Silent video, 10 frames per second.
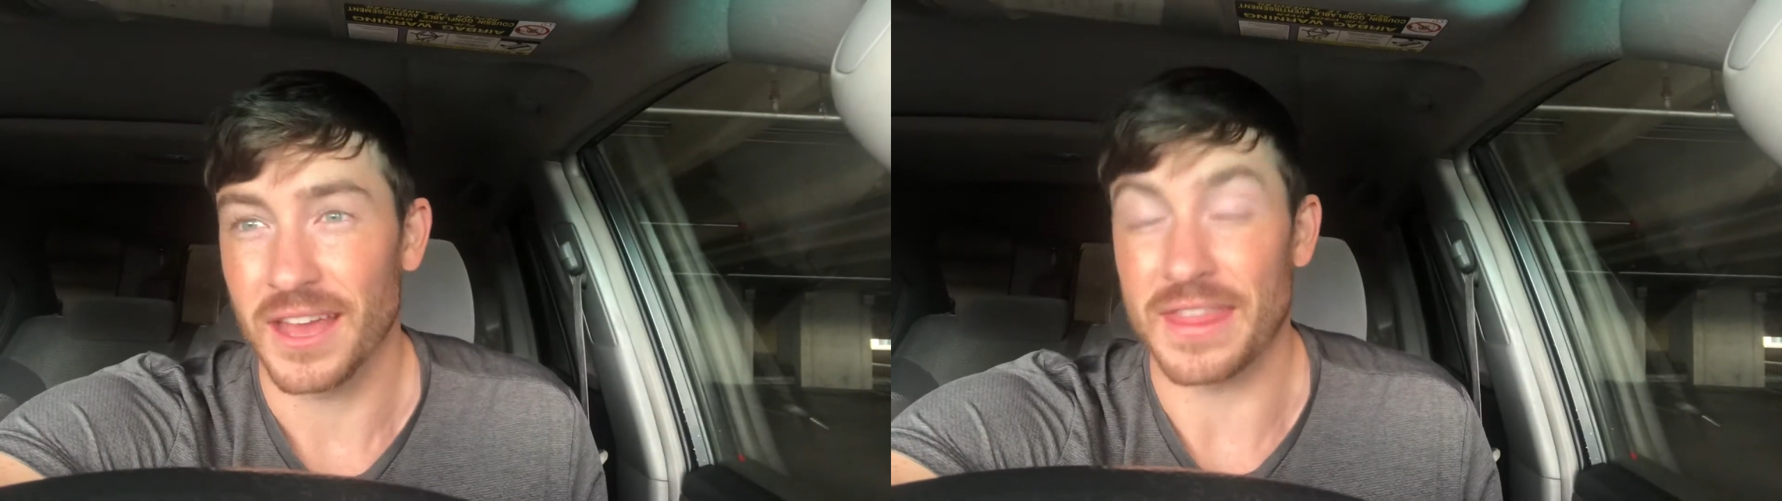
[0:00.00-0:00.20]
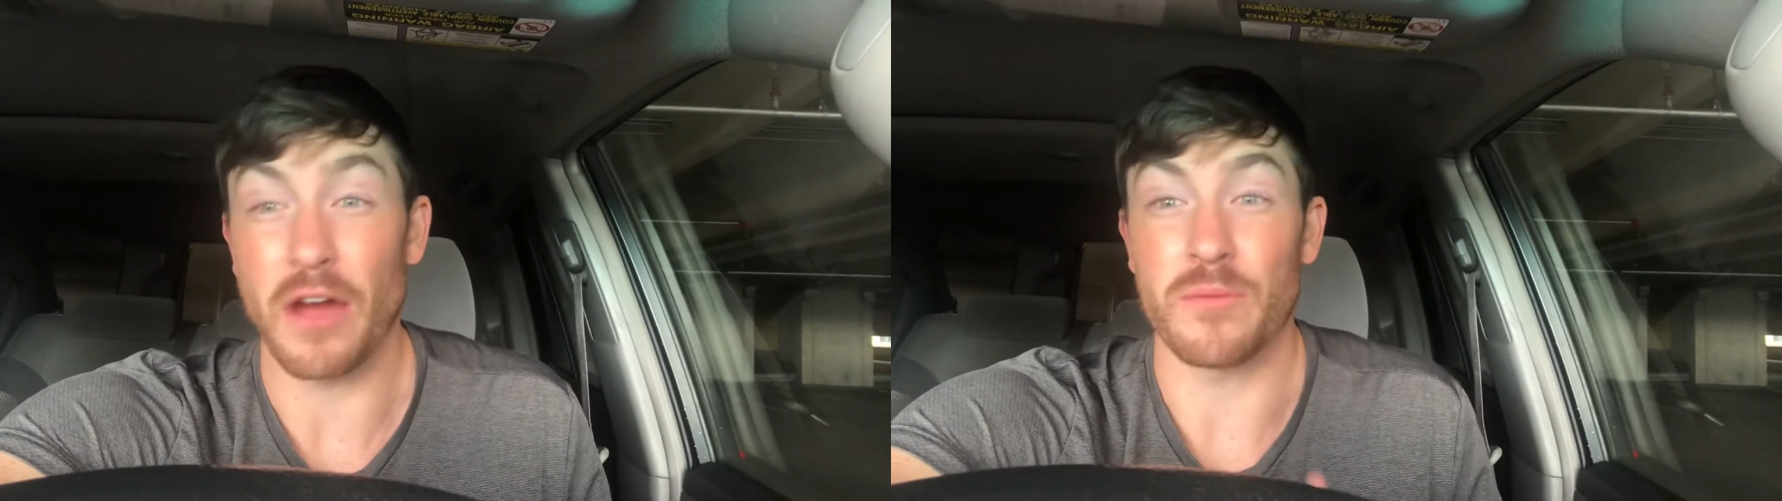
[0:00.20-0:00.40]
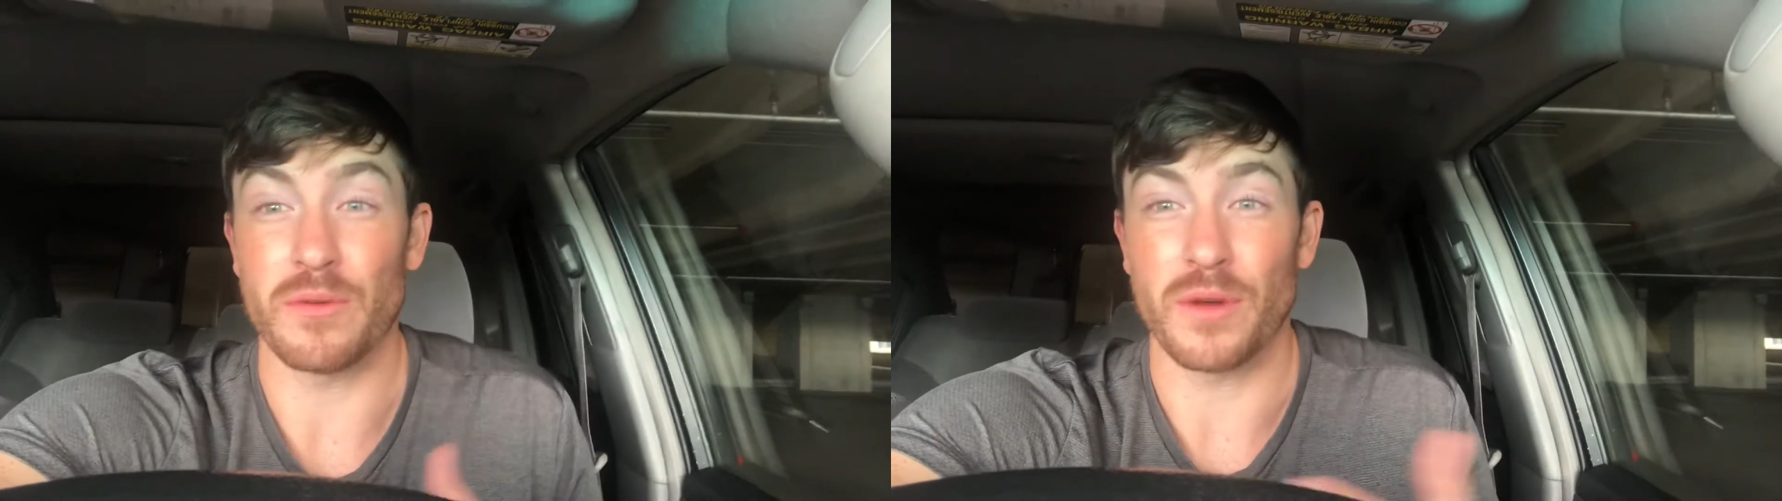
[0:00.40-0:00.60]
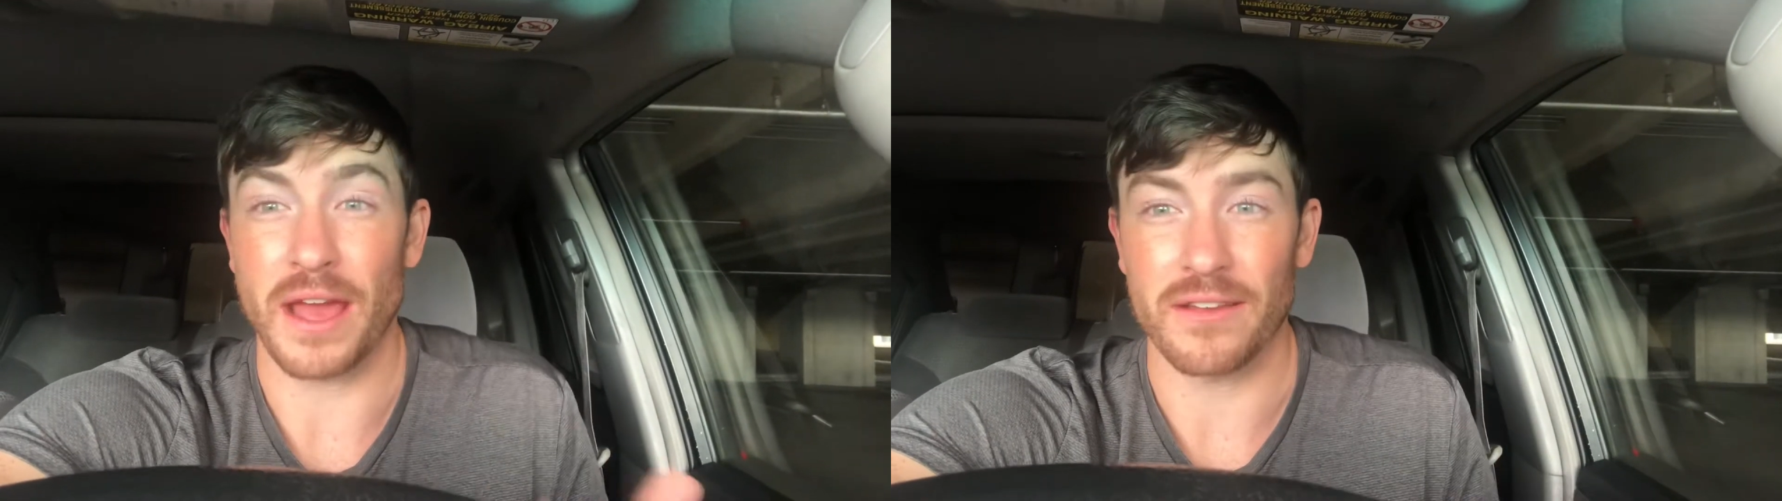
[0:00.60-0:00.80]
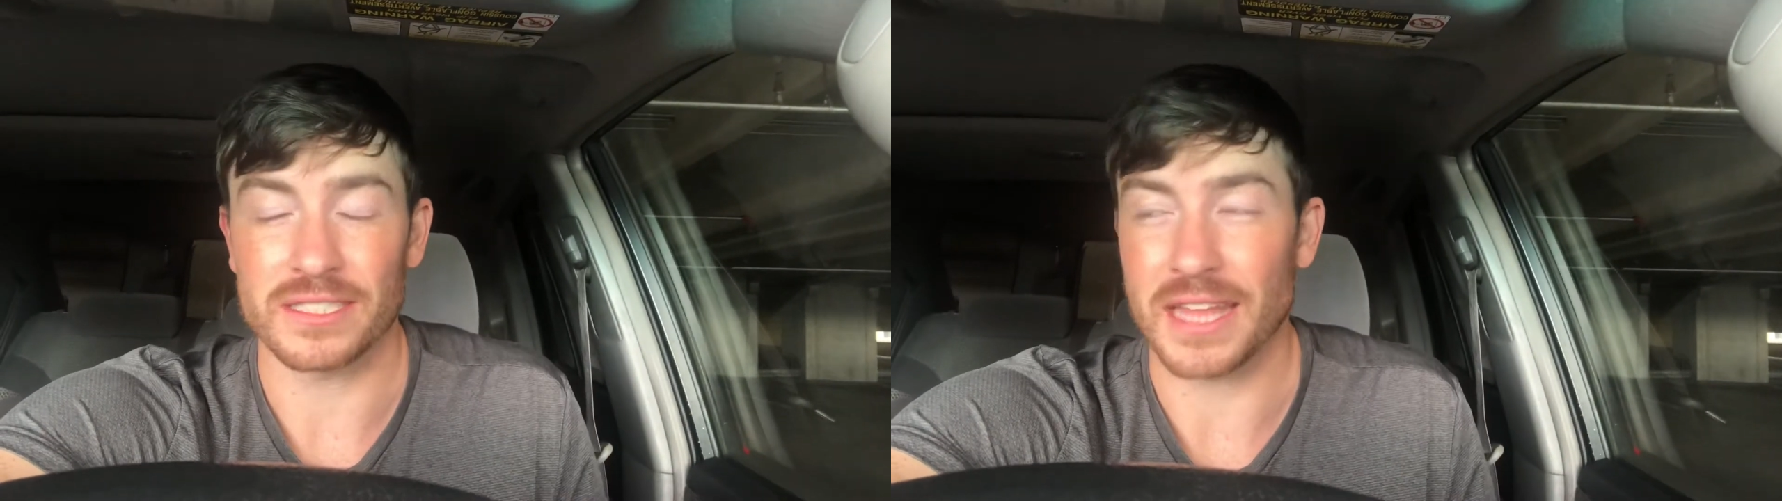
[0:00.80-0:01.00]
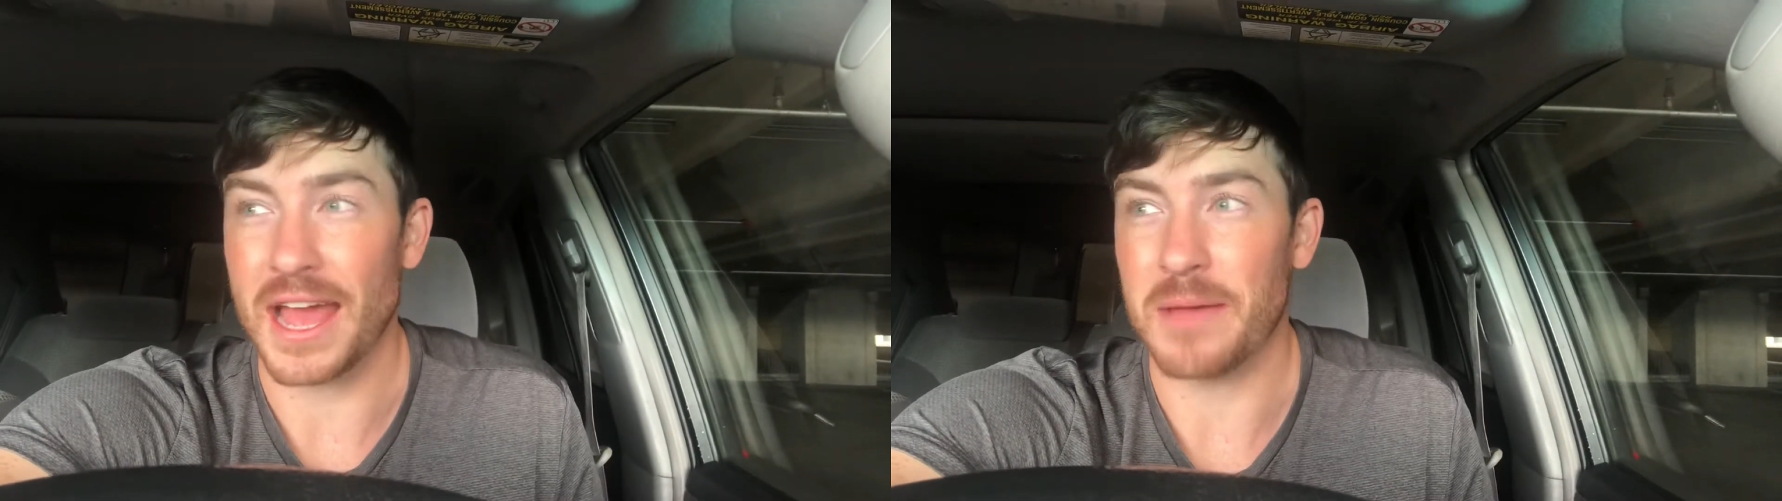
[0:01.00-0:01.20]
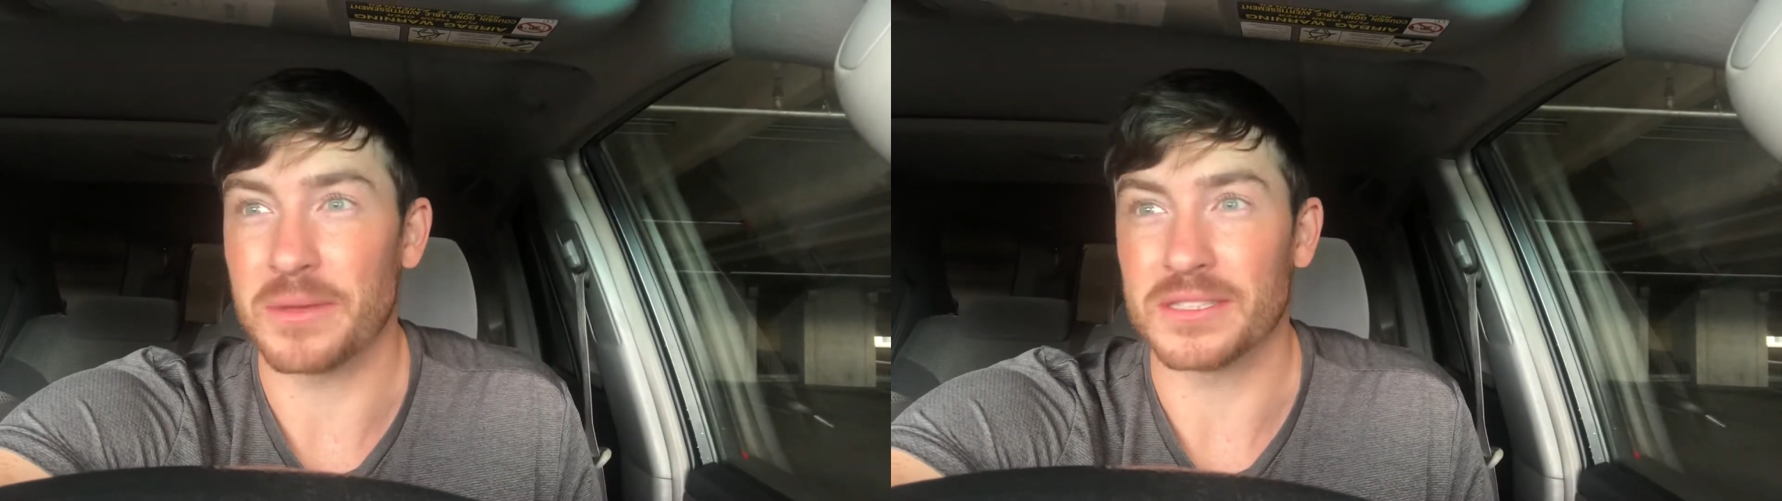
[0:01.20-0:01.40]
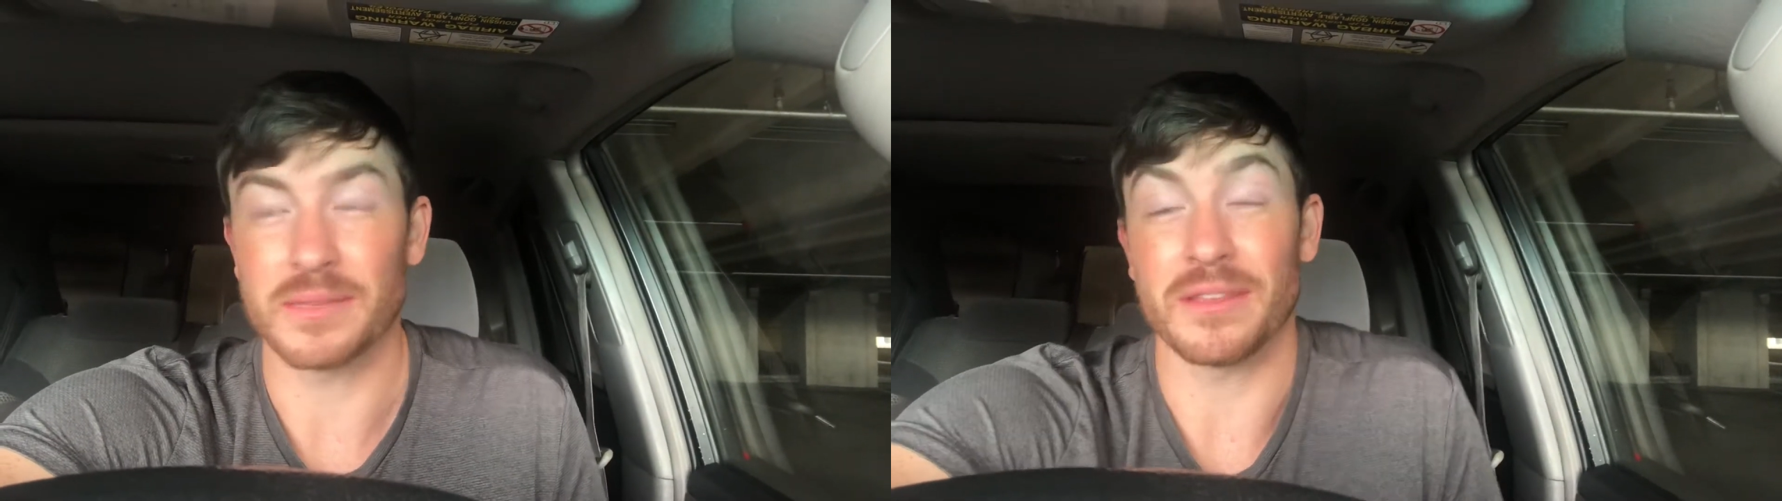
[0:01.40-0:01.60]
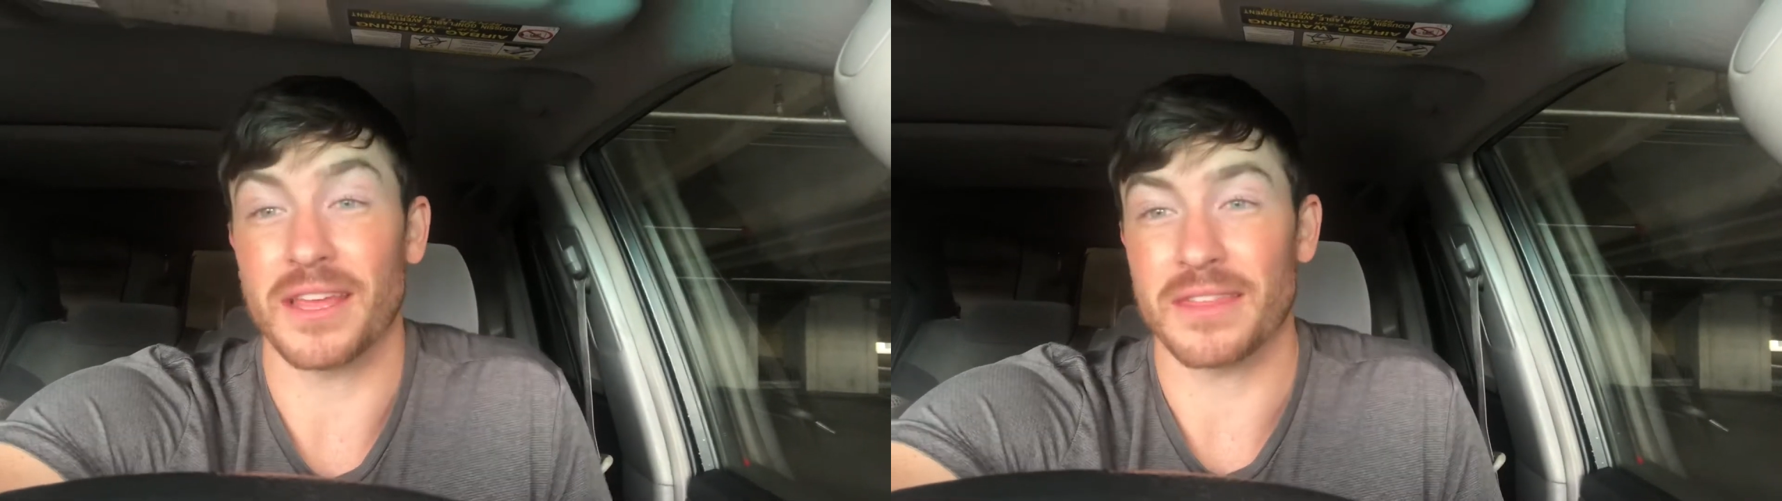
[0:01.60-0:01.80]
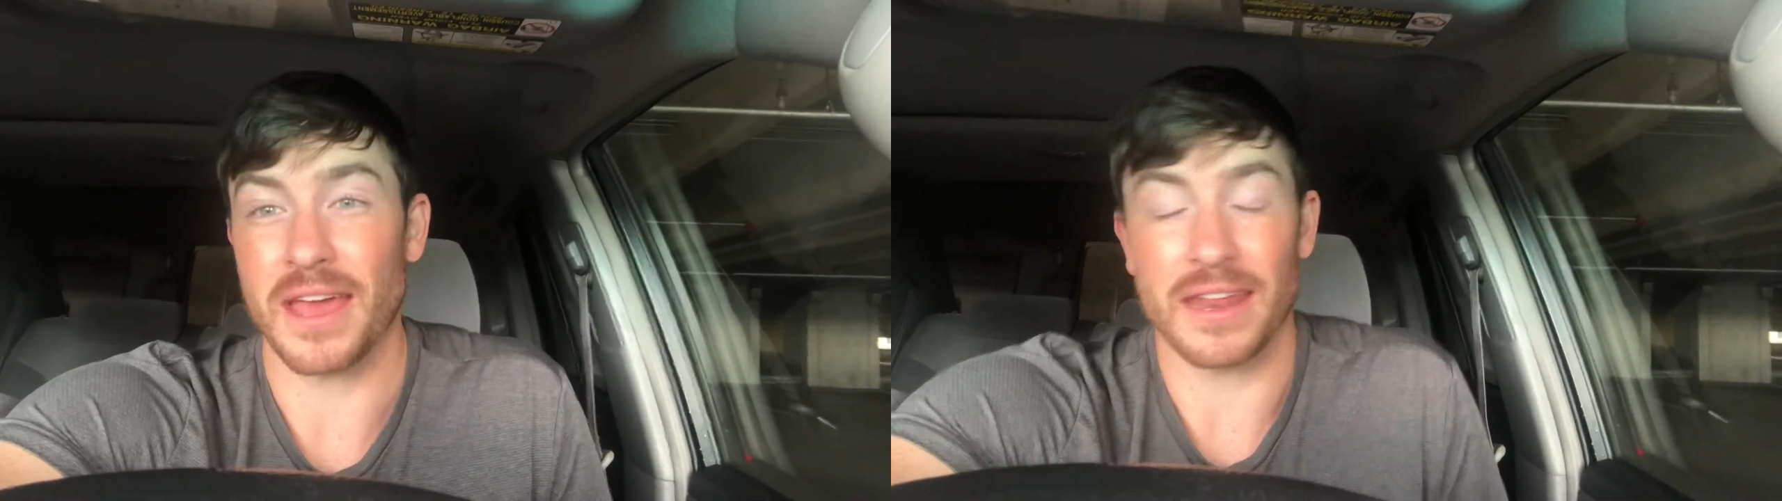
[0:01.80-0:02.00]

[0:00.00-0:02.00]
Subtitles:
That would be what has to happen, something like that.